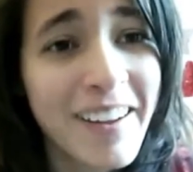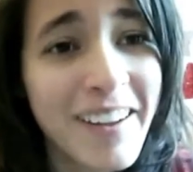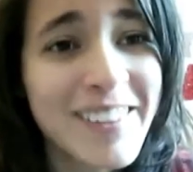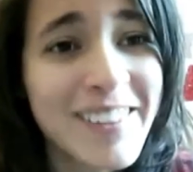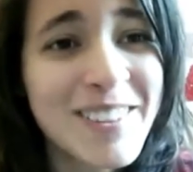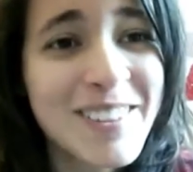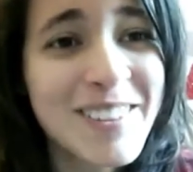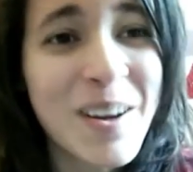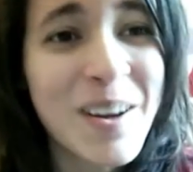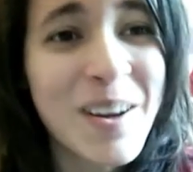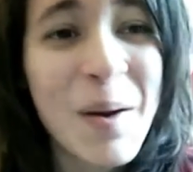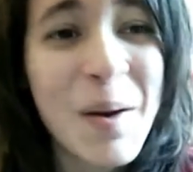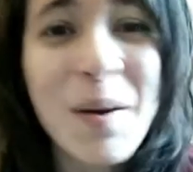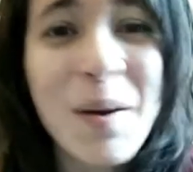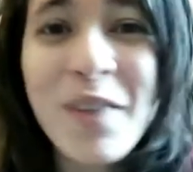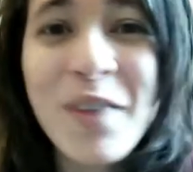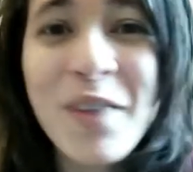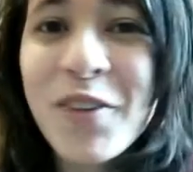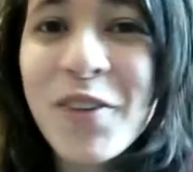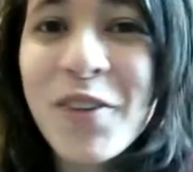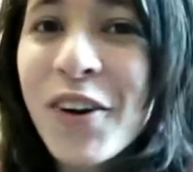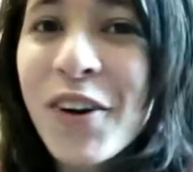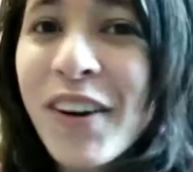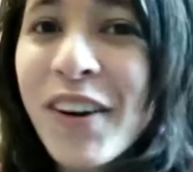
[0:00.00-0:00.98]
So
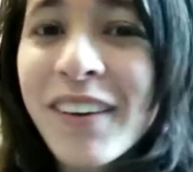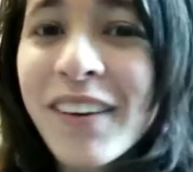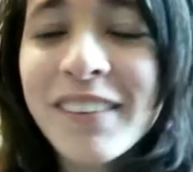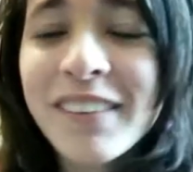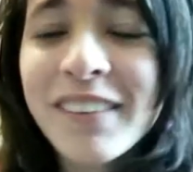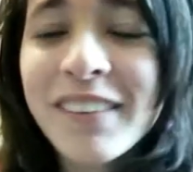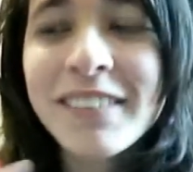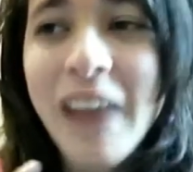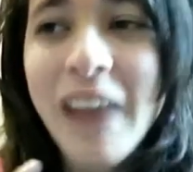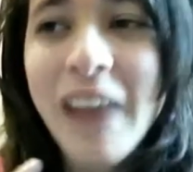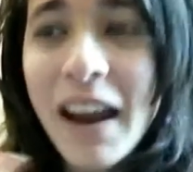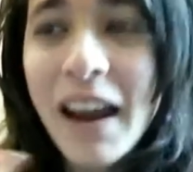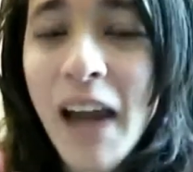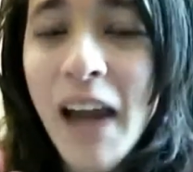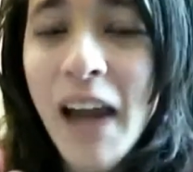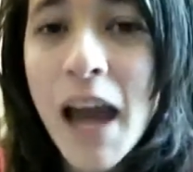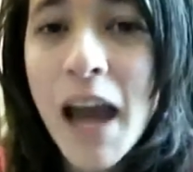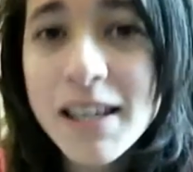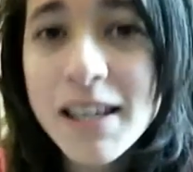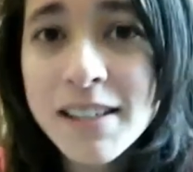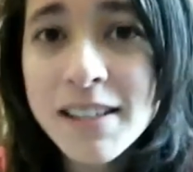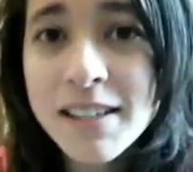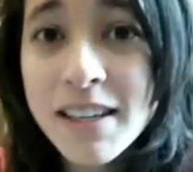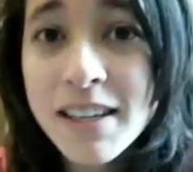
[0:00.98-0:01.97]
if you're kind of
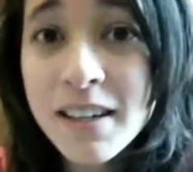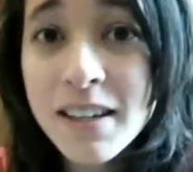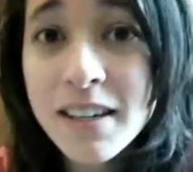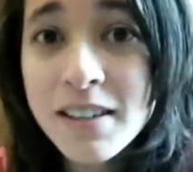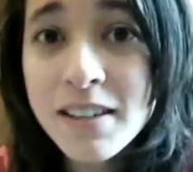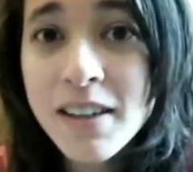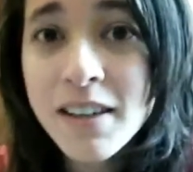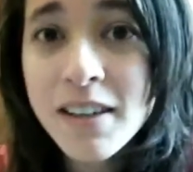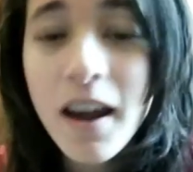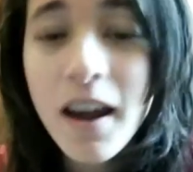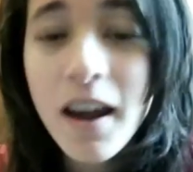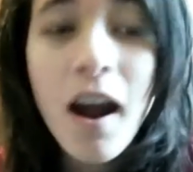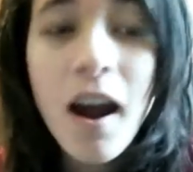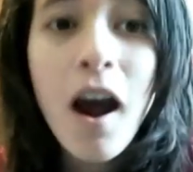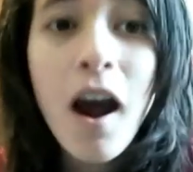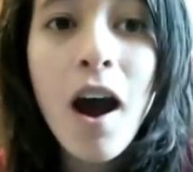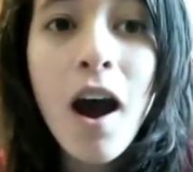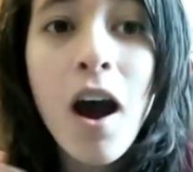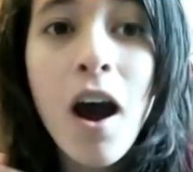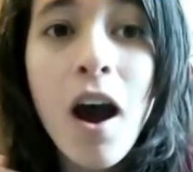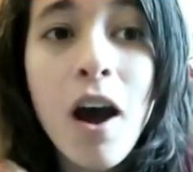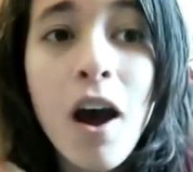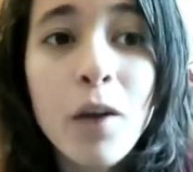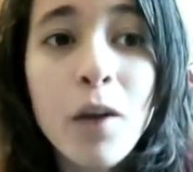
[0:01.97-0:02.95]
hesitant
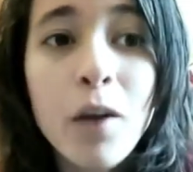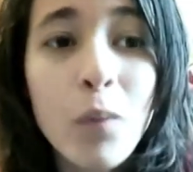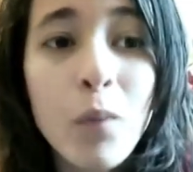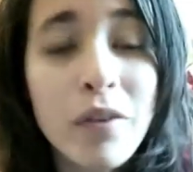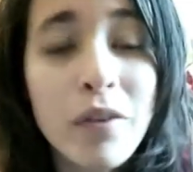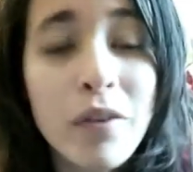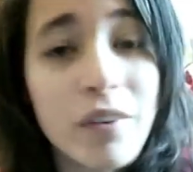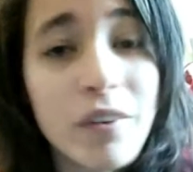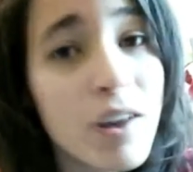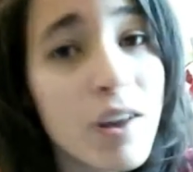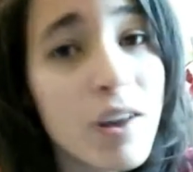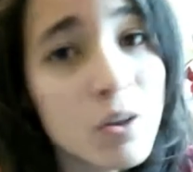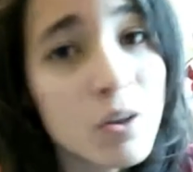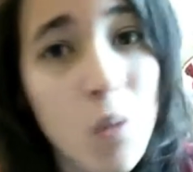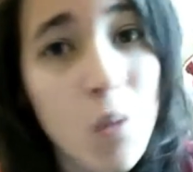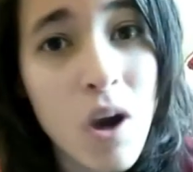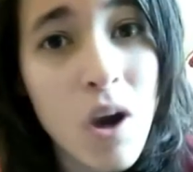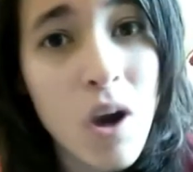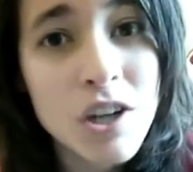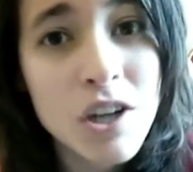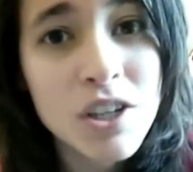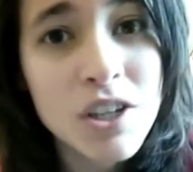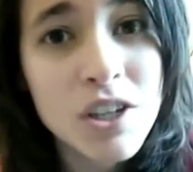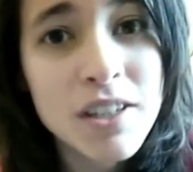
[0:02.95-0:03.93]
on whether or not to
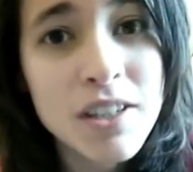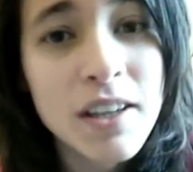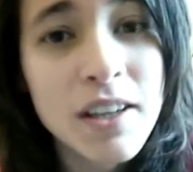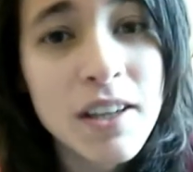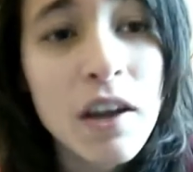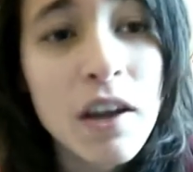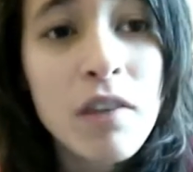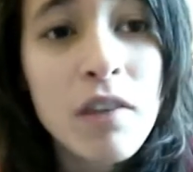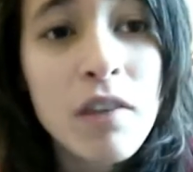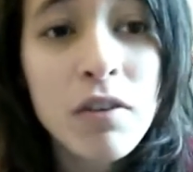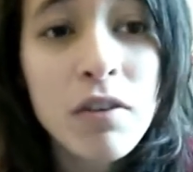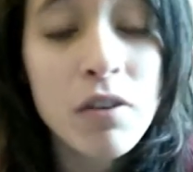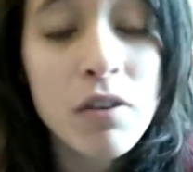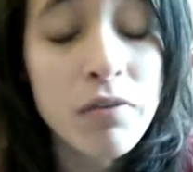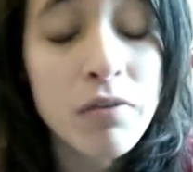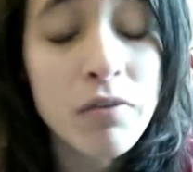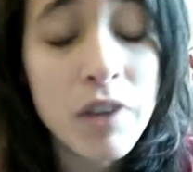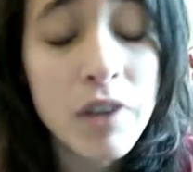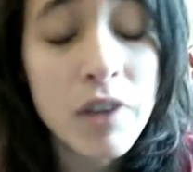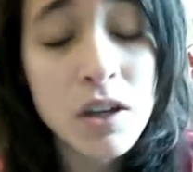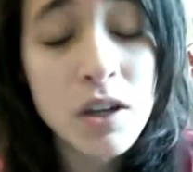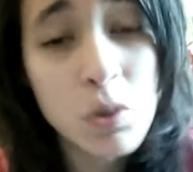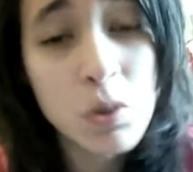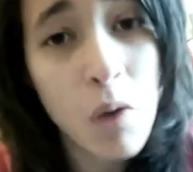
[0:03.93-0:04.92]
watch this, feel
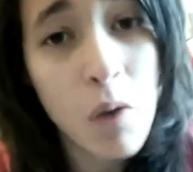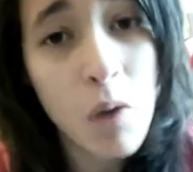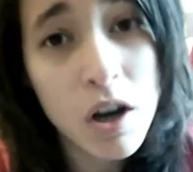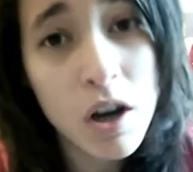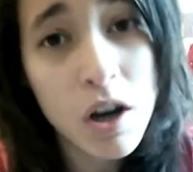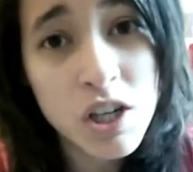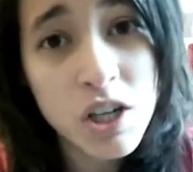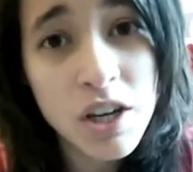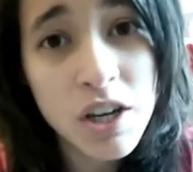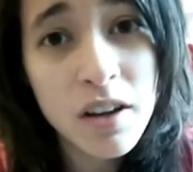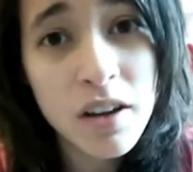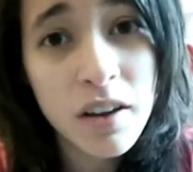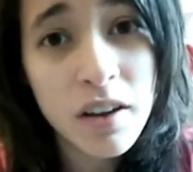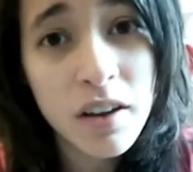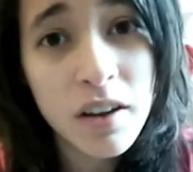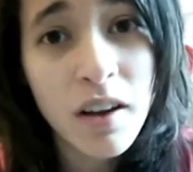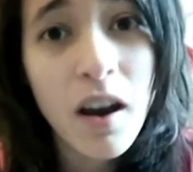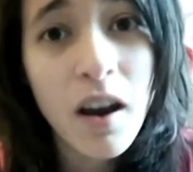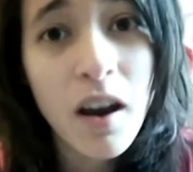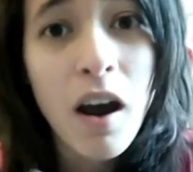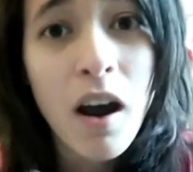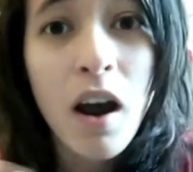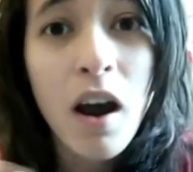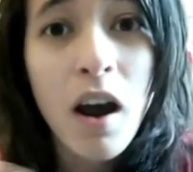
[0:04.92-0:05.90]
free to watch it
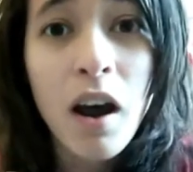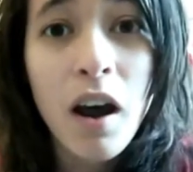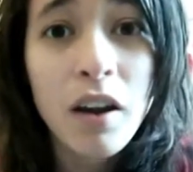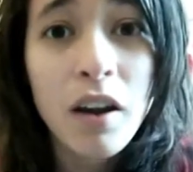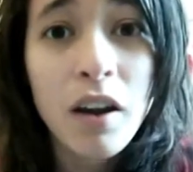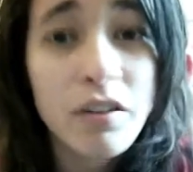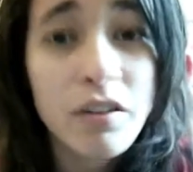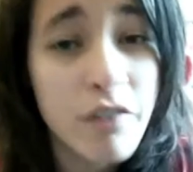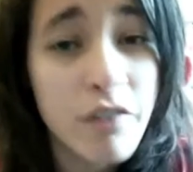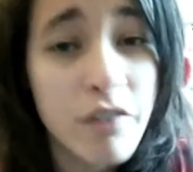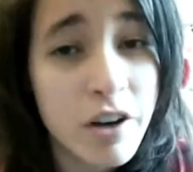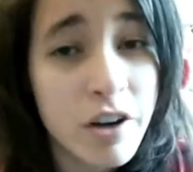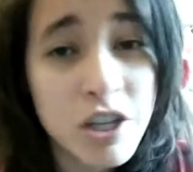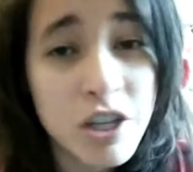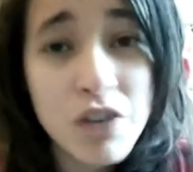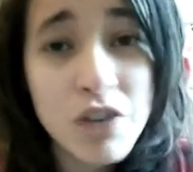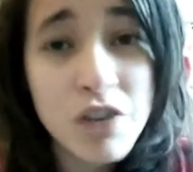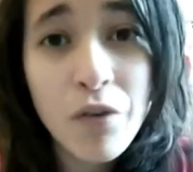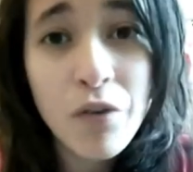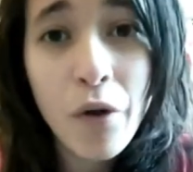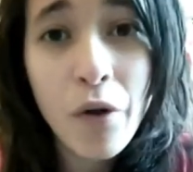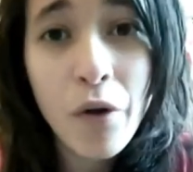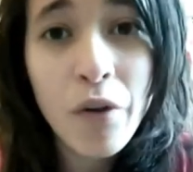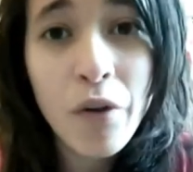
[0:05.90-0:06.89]
on
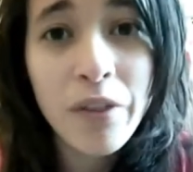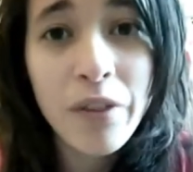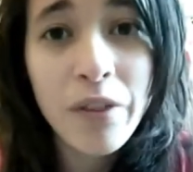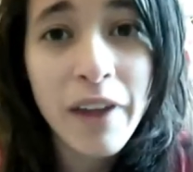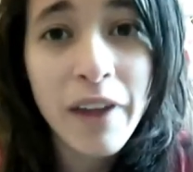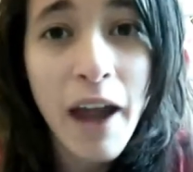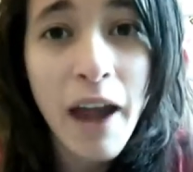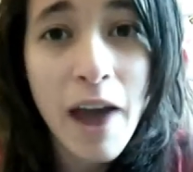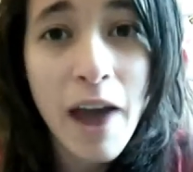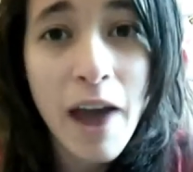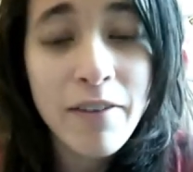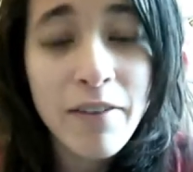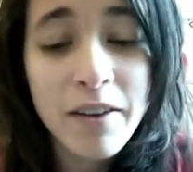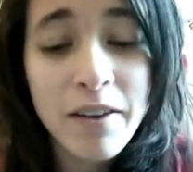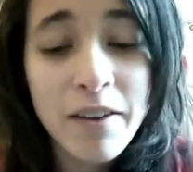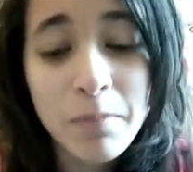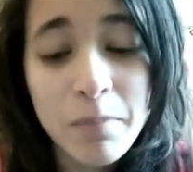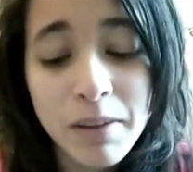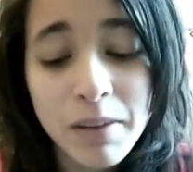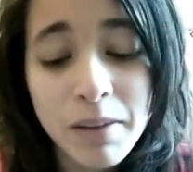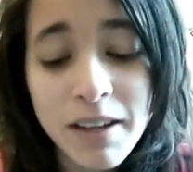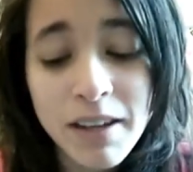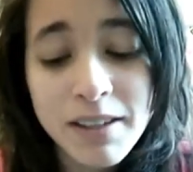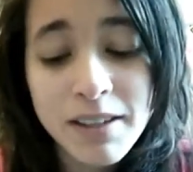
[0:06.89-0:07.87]
Crunchyroll. They have it.
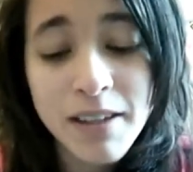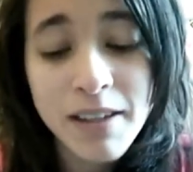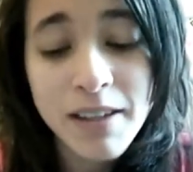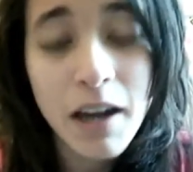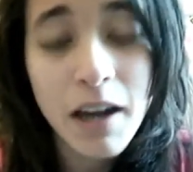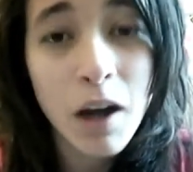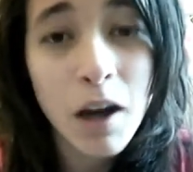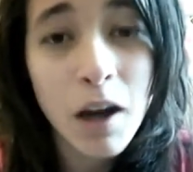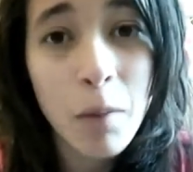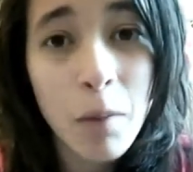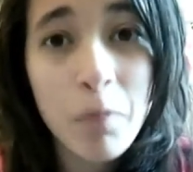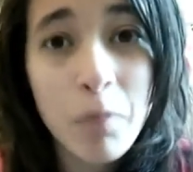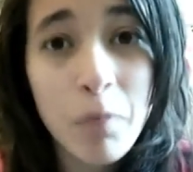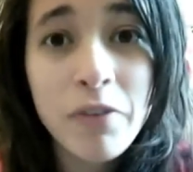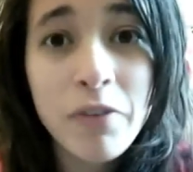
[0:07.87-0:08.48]
Please sign up with